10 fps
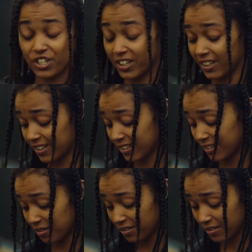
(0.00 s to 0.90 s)
Shit.
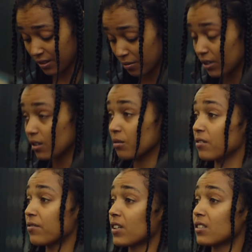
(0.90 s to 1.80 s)
Well, no wonder you
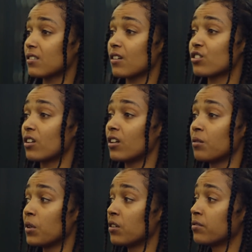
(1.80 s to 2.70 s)
want to fucking start
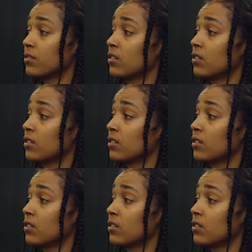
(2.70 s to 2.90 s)
shutting, bruv.